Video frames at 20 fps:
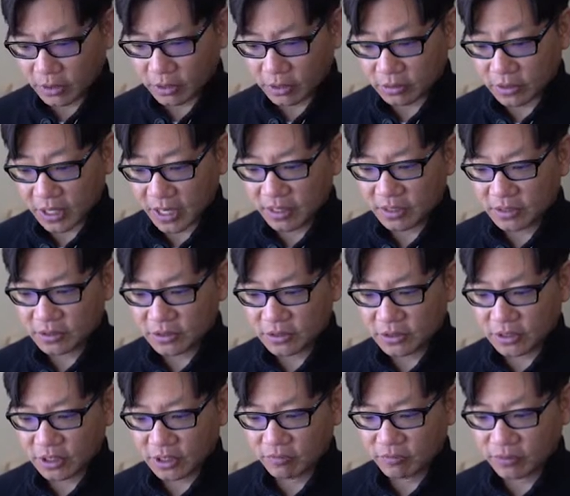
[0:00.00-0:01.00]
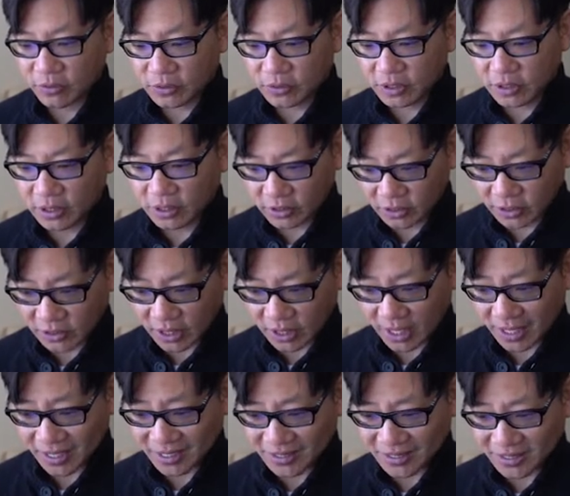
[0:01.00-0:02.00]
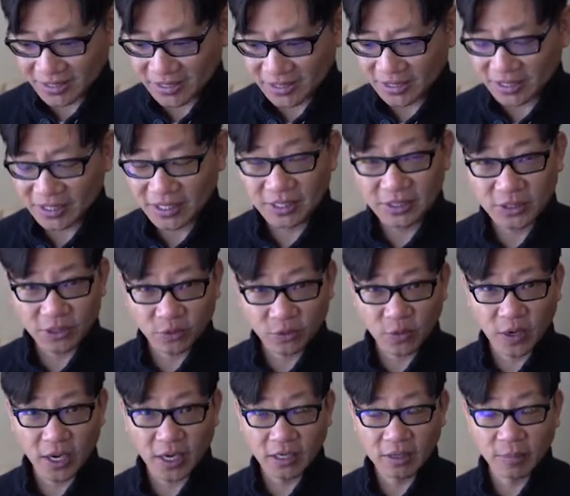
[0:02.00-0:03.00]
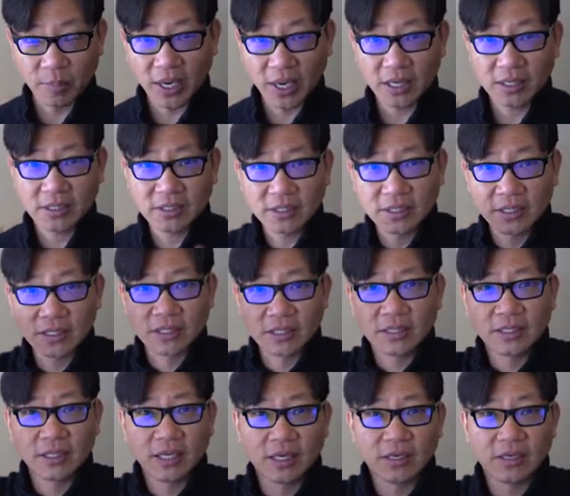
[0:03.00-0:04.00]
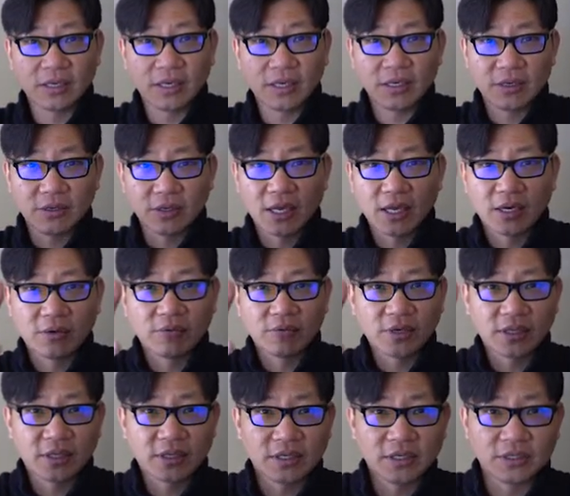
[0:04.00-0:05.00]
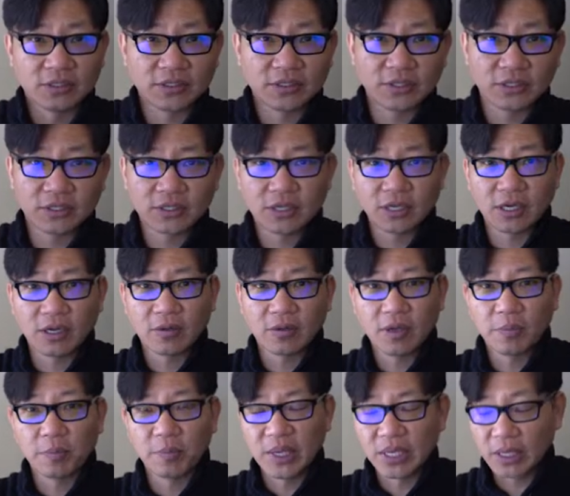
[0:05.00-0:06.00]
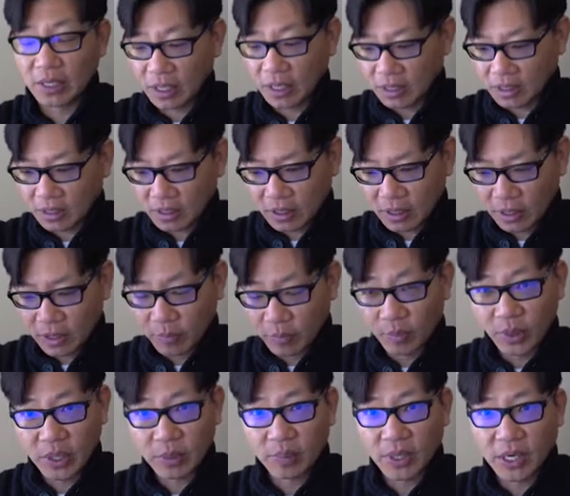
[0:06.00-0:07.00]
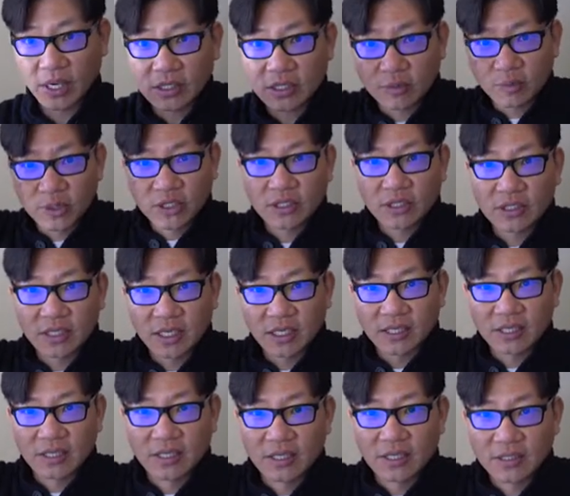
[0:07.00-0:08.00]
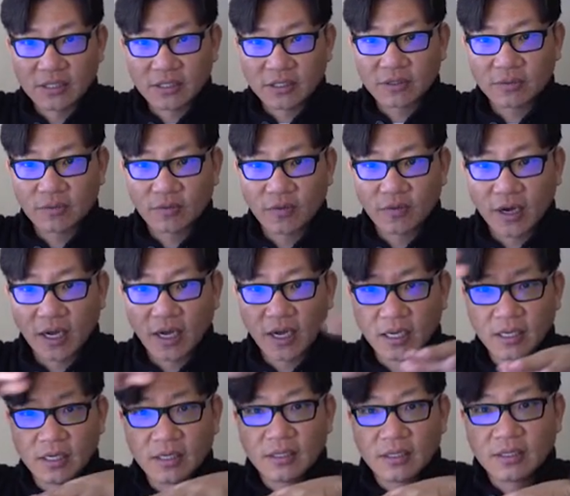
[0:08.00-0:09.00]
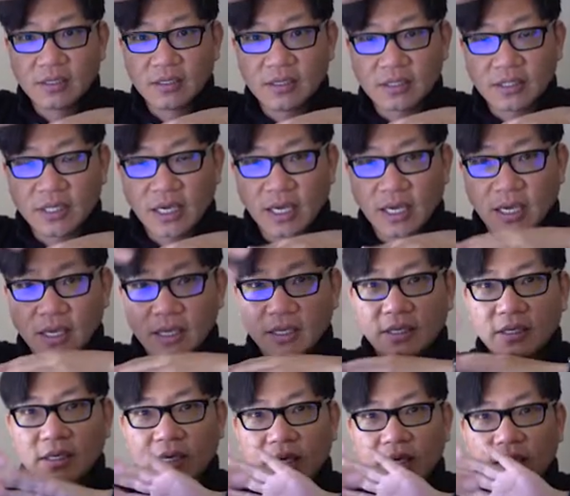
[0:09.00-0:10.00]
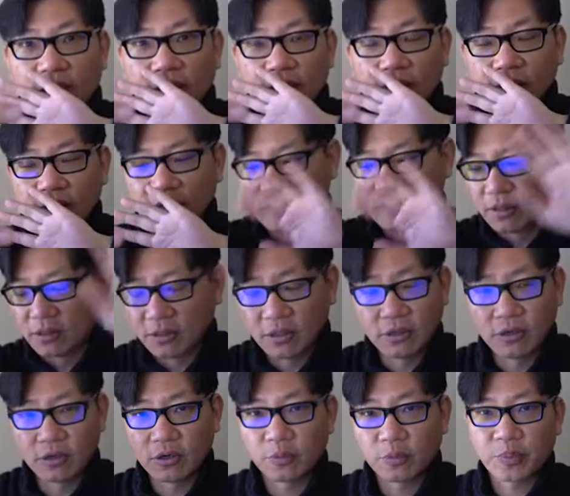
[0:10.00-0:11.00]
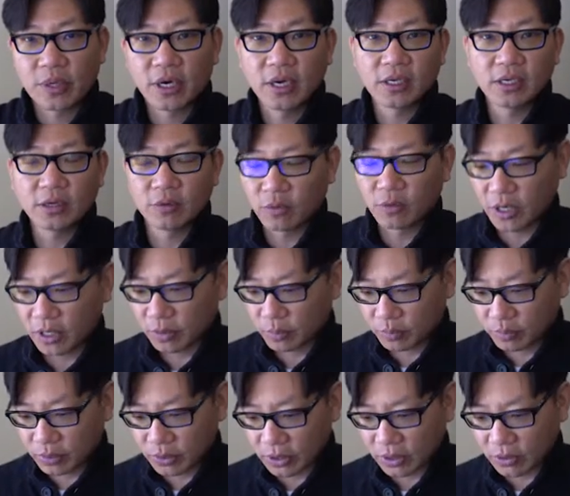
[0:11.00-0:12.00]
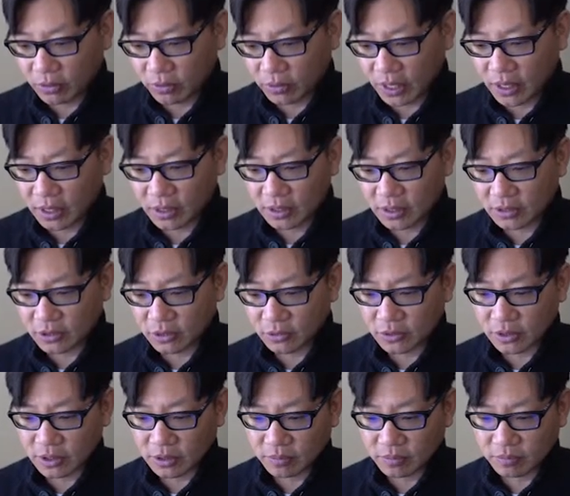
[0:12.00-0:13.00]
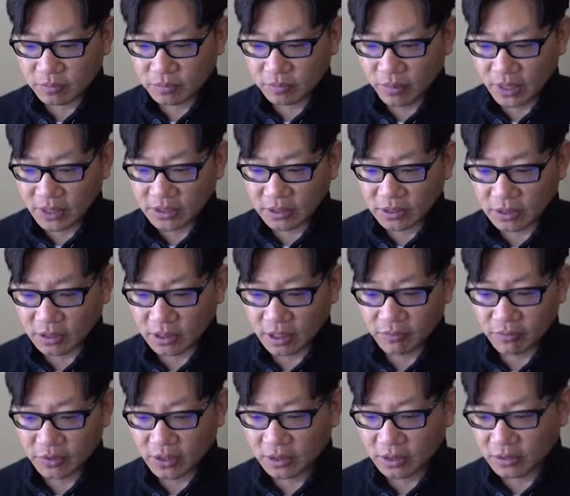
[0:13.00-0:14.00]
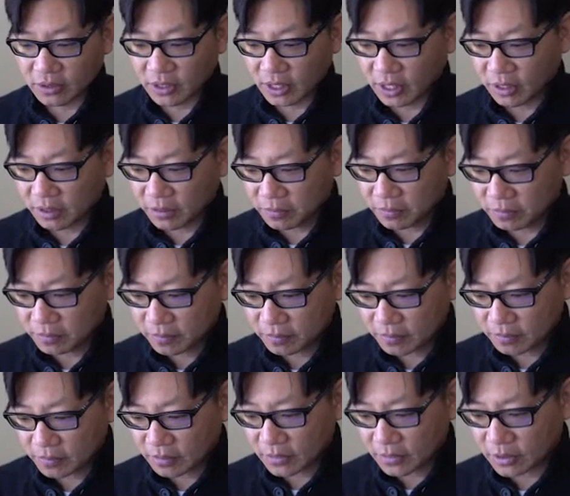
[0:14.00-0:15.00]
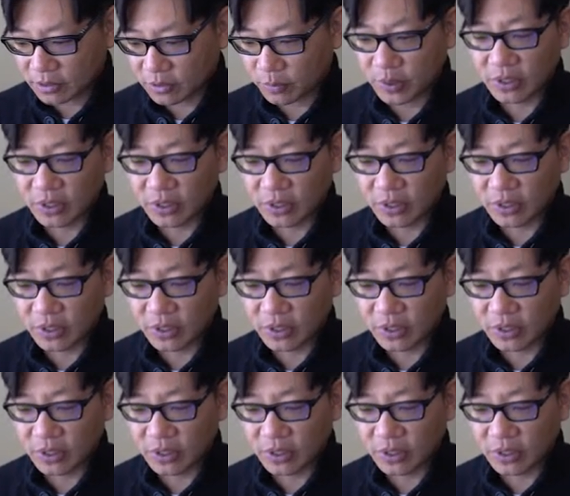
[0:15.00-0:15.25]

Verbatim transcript: you go. 9 inches deep, 14 inches high, 16 inches wide. The box is that you get it with is just a big box. Machines like this wide, this high, and you know, you're probably going to want to put it away unless you use it basically every other day. There's a